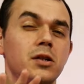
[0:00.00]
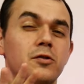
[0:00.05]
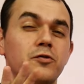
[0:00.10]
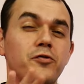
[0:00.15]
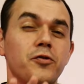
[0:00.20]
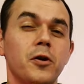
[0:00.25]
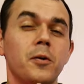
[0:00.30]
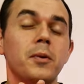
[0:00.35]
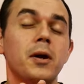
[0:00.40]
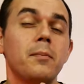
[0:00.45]

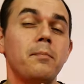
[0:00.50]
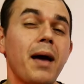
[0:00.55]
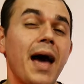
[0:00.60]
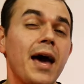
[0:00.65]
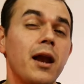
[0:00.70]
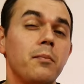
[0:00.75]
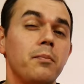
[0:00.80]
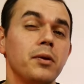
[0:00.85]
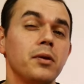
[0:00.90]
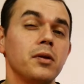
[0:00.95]
confirm
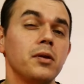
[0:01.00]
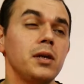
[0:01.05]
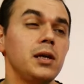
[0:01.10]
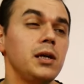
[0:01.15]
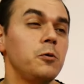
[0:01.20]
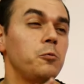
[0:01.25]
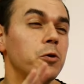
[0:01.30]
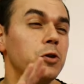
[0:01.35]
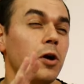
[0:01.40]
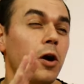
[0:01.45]

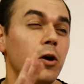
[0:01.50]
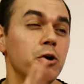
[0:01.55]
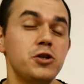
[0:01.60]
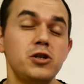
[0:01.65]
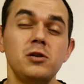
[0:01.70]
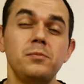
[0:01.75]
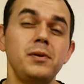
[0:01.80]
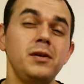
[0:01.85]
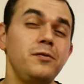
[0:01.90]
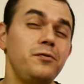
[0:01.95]
compatibility with
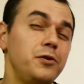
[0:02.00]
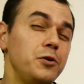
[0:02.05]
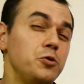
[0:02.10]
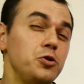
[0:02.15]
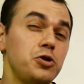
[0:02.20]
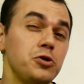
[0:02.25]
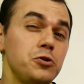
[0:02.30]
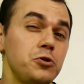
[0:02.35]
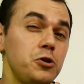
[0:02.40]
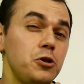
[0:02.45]
RGB
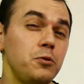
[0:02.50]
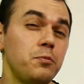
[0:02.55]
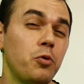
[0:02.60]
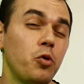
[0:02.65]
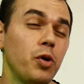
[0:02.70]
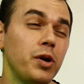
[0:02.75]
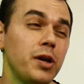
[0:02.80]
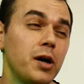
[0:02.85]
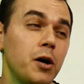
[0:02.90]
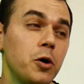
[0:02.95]
Fusion
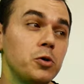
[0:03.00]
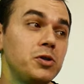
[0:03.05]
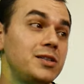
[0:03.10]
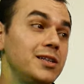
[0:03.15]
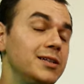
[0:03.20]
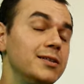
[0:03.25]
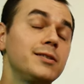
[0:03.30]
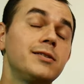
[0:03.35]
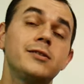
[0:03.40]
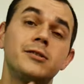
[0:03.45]
2.0
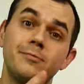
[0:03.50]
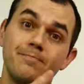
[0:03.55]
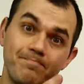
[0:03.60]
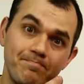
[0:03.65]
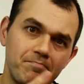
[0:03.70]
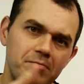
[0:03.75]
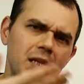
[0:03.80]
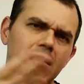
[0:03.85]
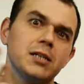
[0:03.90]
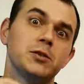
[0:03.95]
since
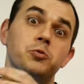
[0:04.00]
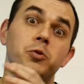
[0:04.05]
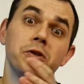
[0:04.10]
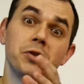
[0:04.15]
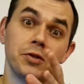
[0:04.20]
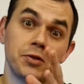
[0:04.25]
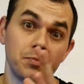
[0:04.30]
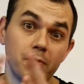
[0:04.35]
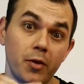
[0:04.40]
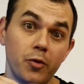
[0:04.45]
that's
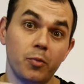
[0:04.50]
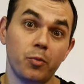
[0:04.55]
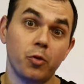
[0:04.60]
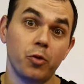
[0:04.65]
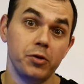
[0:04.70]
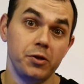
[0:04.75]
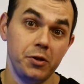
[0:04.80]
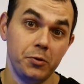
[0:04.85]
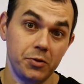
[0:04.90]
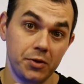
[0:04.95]
what this
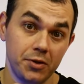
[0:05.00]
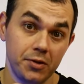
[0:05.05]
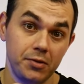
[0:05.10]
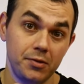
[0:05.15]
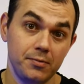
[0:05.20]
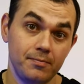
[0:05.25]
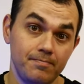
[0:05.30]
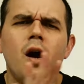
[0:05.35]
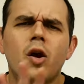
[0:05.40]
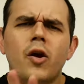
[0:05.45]
motherboard
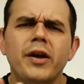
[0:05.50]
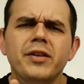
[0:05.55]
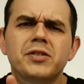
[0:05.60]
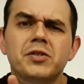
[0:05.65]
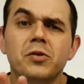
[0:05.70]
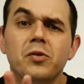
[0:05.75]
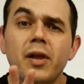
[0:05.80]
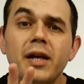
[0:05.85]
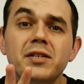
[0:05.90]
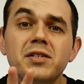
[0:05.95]
uses. All right,
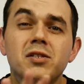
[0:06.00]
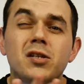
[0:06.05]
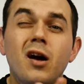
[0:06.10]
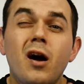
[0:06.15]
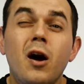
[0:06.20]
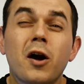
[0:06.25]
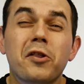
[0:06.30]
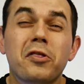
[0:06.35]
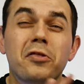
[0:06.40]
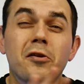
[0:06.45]
so let's
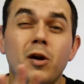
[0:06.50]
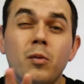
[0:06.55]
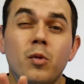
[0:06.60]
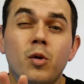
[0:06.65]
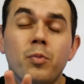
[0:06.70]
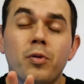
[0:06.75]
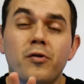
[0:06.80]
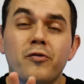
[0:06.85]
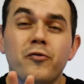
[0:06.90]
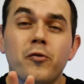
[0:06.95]
talk
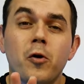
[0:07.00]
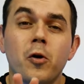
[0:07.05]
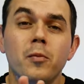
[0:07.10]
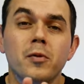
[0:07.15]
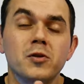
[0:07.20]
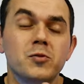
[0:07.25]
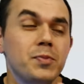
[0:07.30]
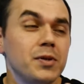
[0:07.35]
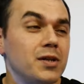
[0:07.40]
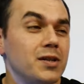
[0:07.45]
thermal
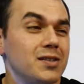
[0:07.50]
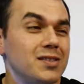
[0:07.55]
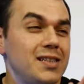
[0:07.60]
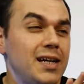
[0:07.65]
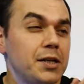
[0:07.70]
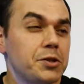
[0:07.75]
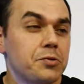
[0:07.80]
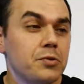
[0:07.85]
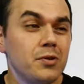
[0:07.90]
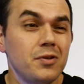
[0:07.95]
performance because
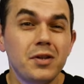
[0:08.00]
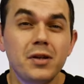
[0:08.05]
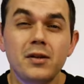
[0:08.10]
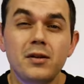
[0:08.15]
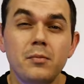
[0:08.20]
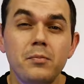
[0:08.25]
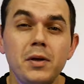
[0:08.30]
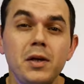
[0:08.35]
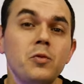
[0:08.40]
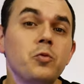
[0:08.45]
that's really
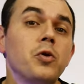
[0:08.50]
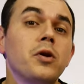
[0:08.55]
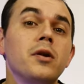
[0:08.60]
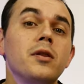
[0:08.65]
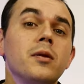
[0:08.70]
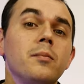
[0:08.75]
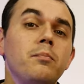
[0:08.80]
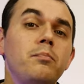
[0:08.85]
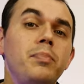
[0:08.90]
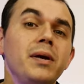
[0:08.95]
gonna be one
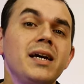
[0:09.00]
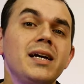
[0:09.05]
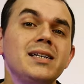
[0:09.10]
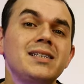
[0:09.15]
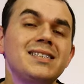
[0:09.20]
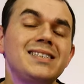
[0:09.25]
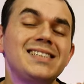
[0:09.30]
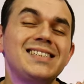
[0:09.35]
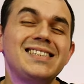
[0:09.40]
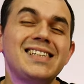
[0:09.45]
of the
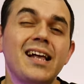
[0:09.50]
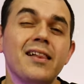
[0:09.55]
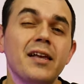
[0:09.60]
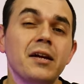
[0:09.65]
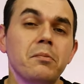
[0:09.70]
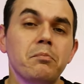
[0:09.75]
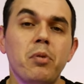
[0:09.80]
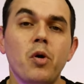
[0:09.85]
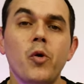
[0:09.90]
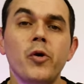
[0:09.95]
biggest
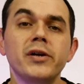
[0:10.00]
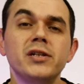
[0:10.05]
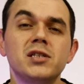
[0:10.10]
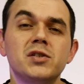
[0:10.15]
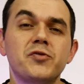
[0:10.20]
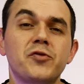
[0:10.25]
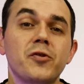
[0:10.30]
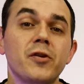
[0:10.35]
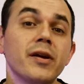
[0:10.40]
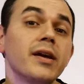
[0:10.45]
selling
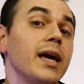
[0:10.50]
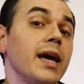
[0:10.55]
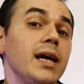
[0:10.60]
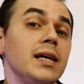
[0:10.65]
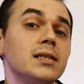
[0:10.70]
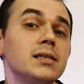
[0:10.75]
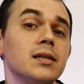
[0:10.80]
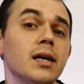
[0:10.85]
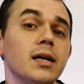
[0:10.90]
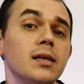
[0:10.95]
points for a
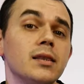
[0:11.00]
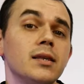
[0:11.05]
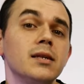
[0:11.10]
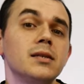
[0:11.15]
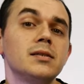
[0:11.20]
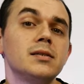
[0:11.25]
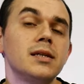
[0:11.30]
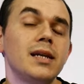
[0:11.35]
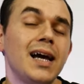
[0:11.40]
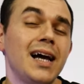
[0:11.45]
case like
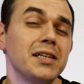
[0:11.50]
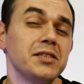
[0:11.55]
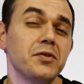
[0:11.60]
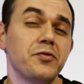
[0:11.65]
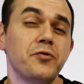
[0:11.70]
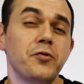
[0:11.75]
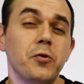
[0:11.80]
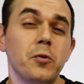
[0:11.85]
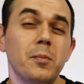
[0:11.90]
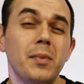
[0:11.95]
this that has
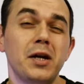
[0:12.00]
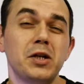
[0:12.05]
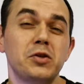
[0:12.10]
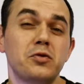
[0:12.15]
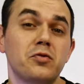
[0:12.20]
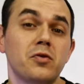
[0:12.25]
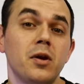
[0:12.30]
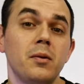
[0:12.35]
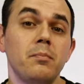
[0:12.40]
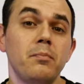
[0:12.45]
a full mesh
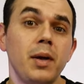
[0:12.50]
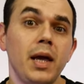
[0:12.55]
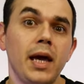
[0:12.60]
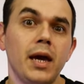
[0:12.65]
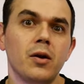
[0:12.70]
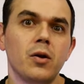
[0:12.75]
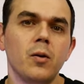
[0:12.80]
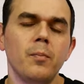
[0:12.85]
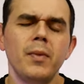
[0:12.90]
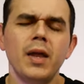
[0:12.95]
front
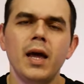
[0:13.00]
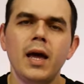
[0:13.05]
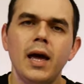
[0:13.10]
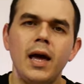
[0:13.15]
panel.